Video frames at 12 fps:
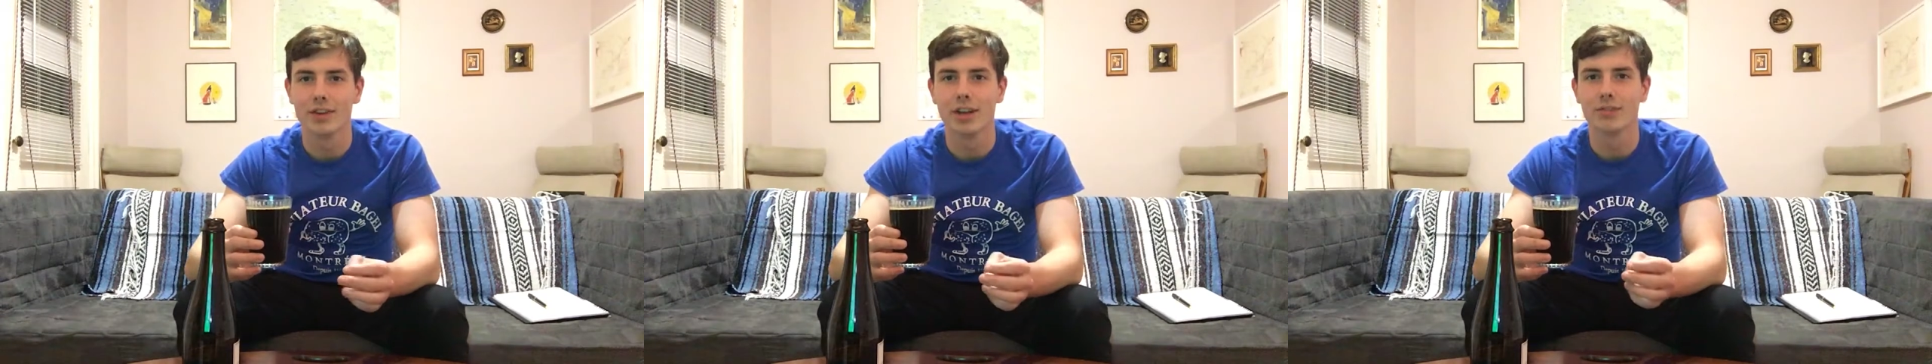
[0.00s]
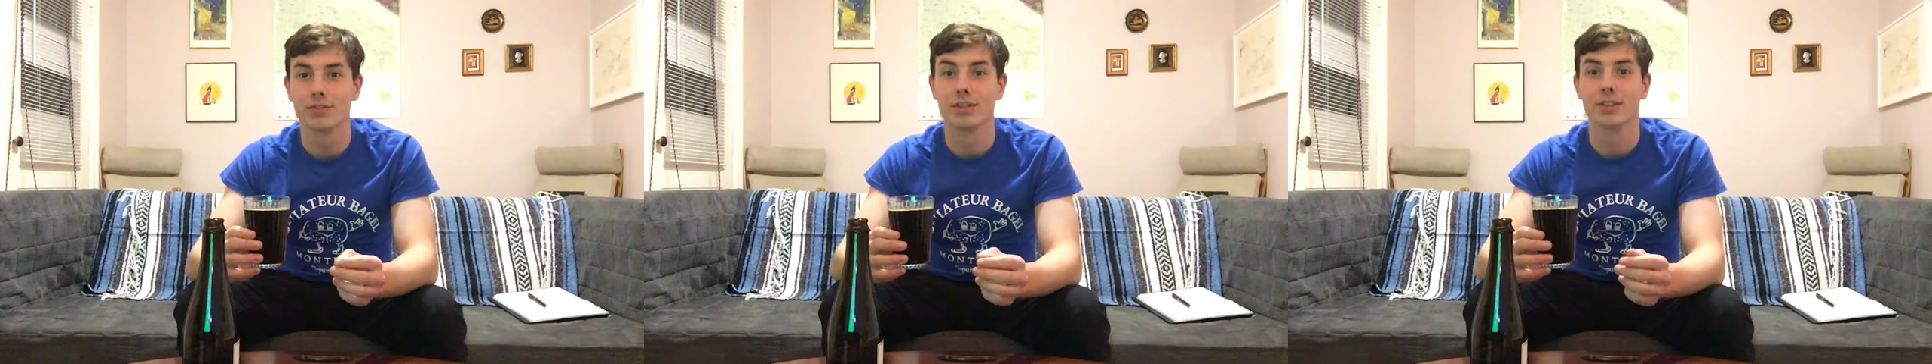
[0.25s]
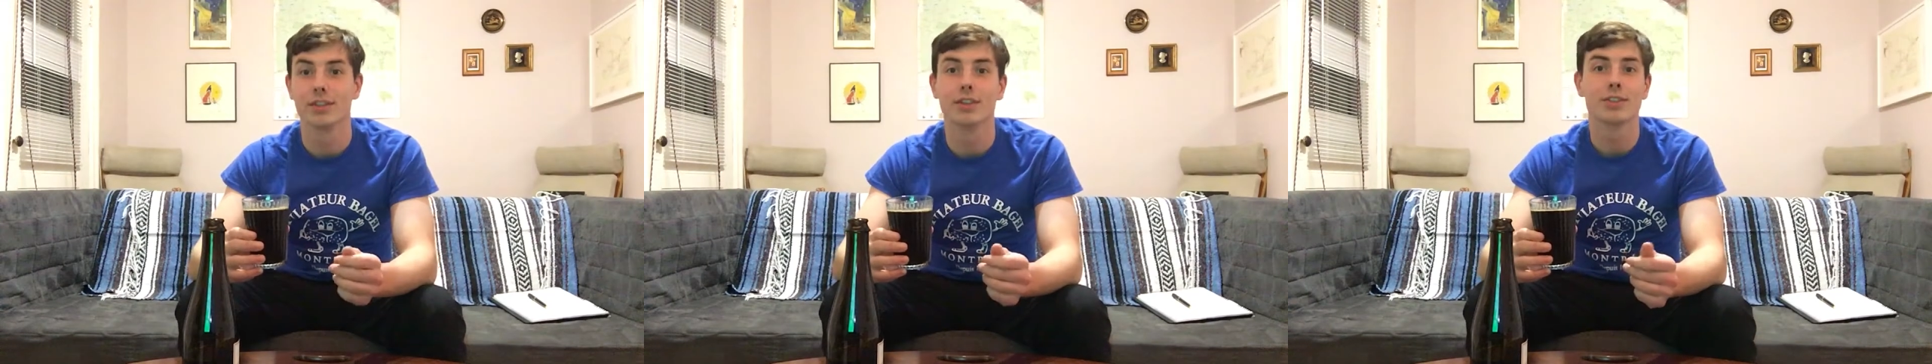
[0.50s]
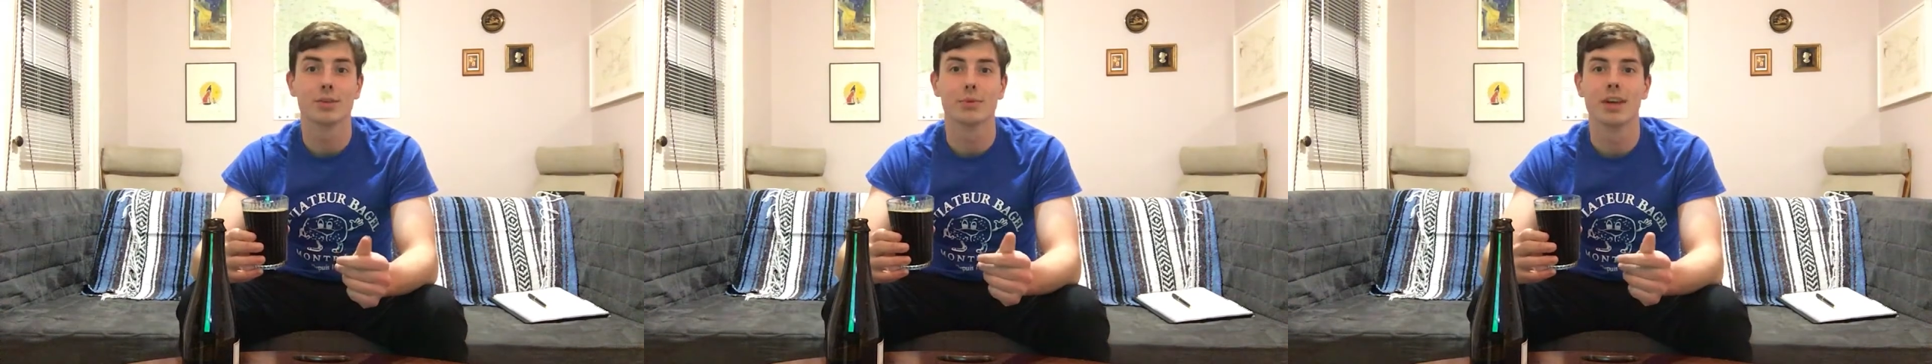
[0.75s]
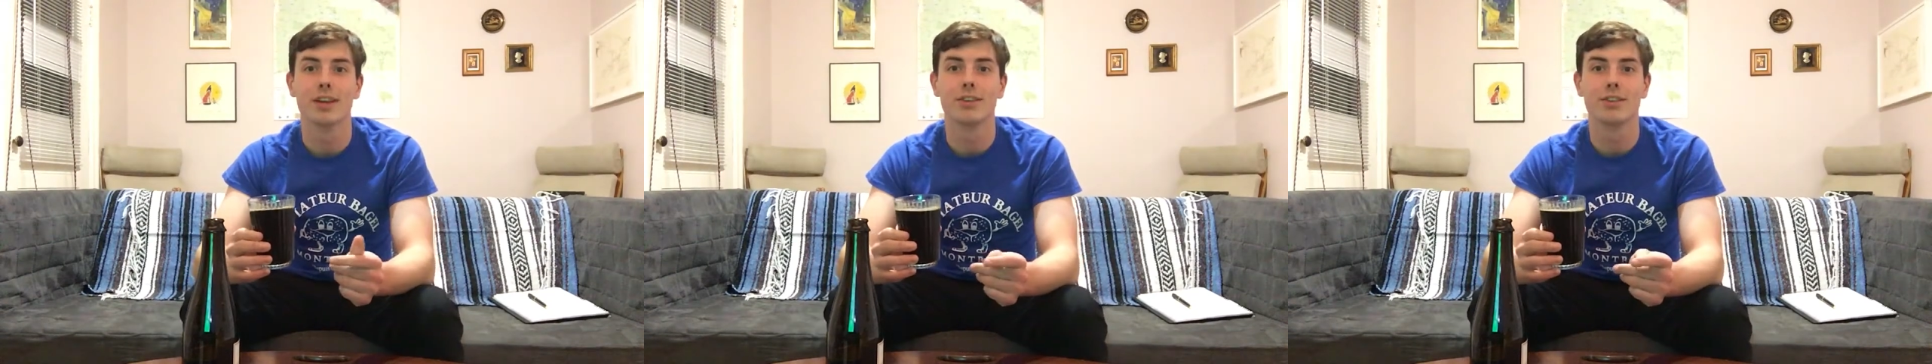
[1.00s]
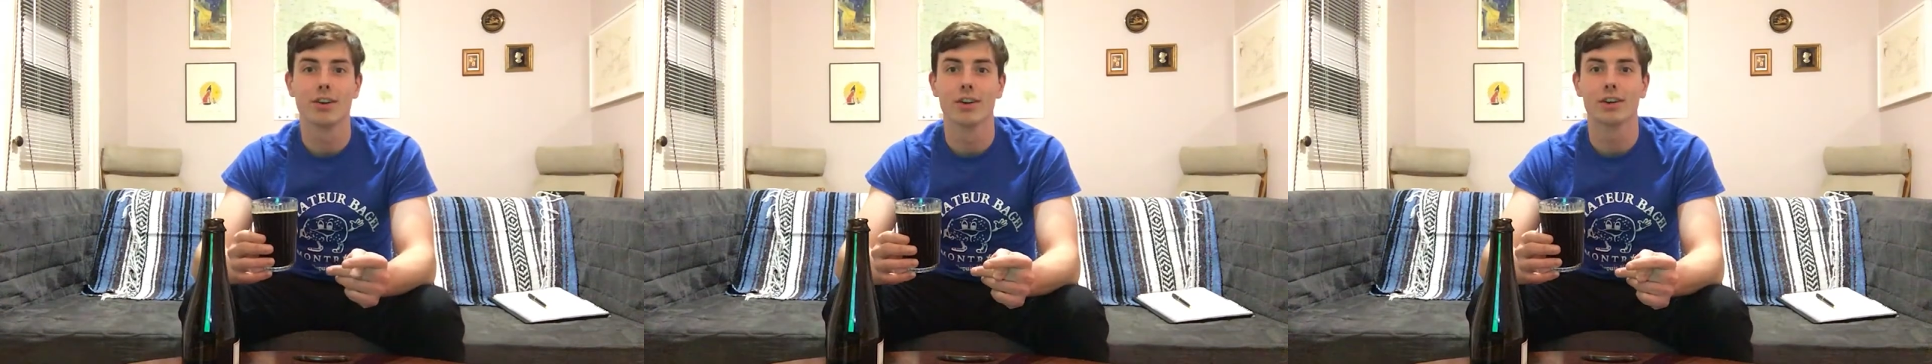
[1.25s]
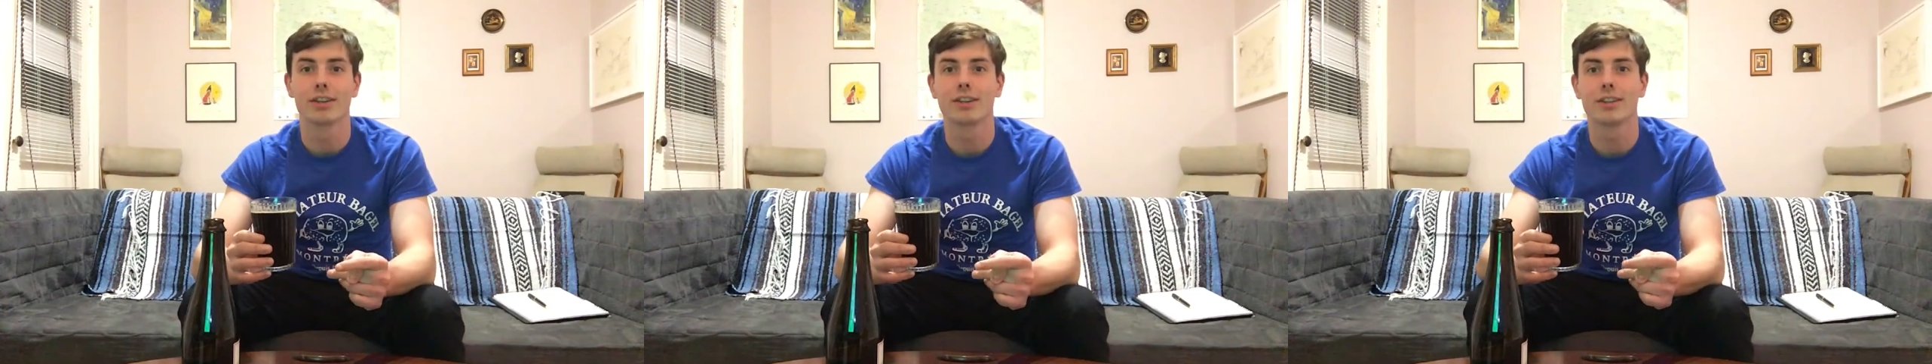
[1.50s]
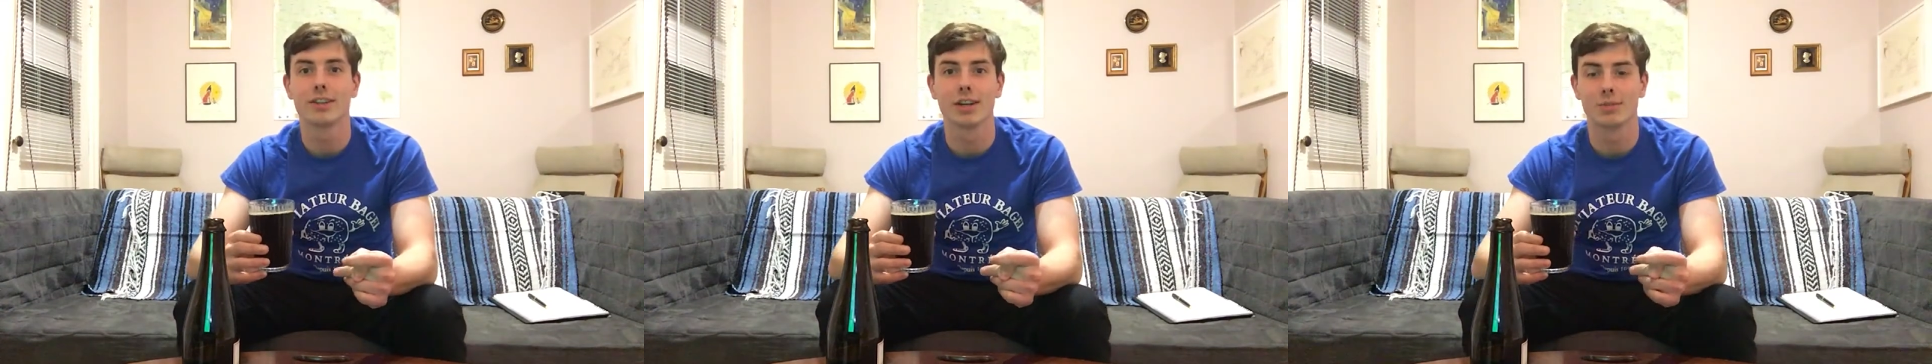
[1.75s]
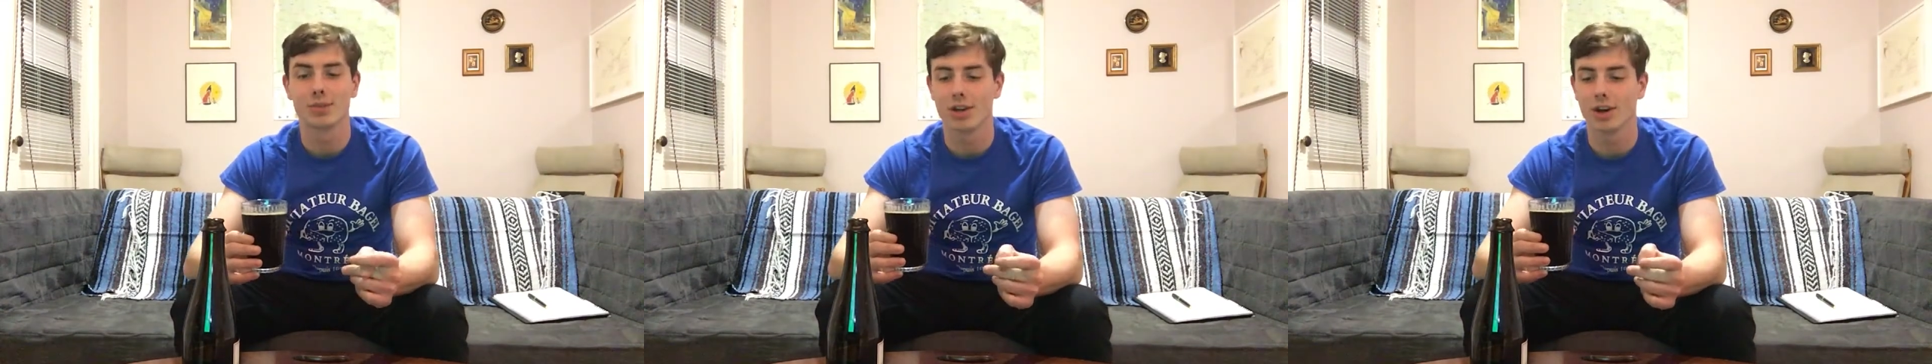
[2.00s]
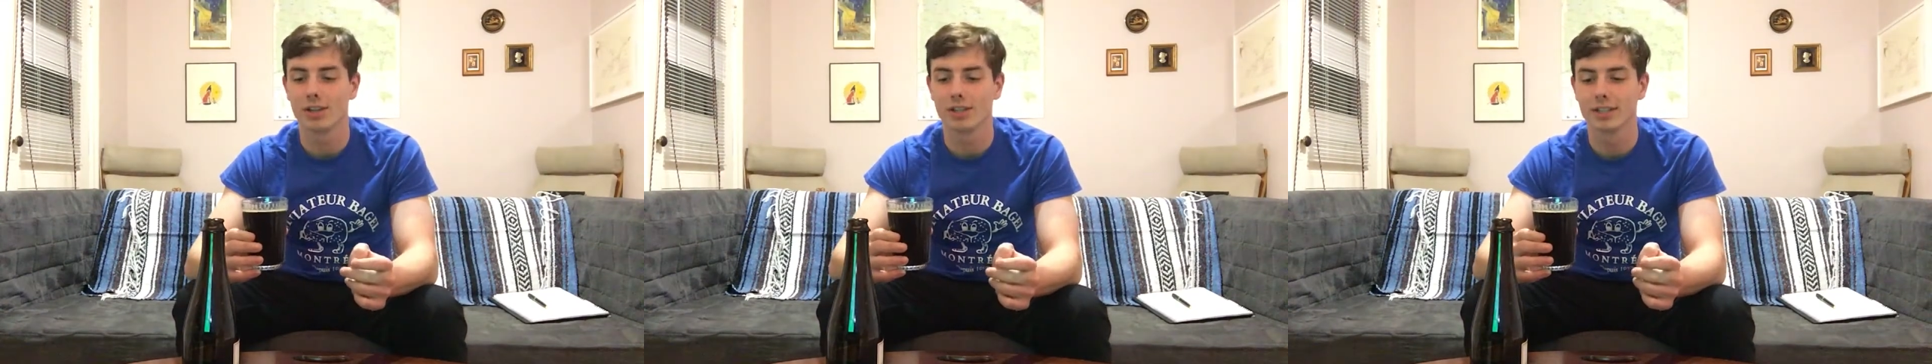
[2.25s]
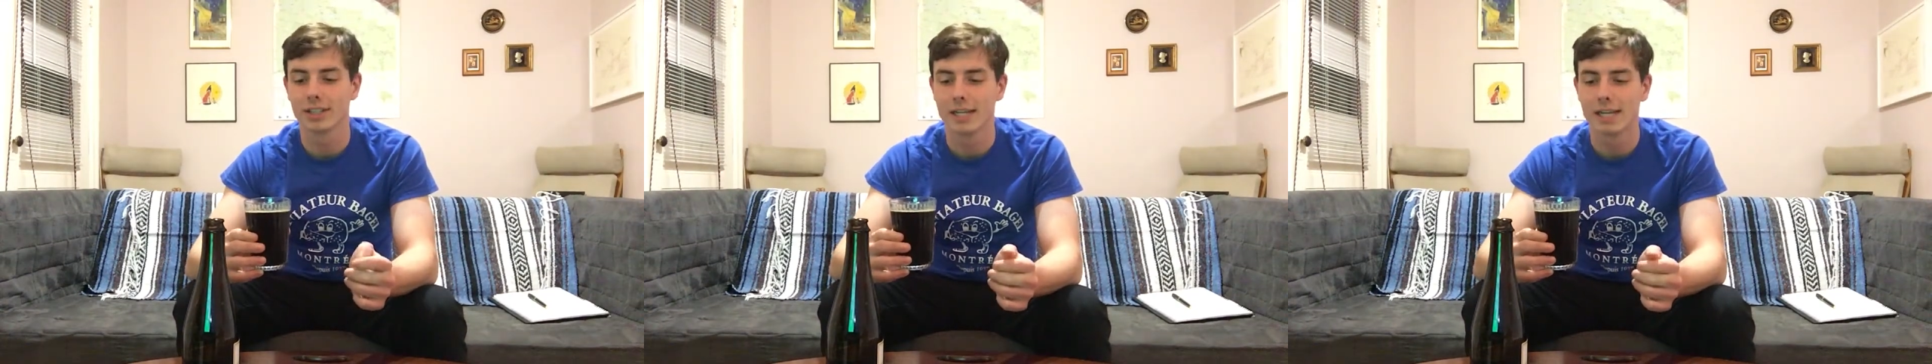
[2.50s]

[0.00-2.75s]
Definitely some of that dark type chocolate.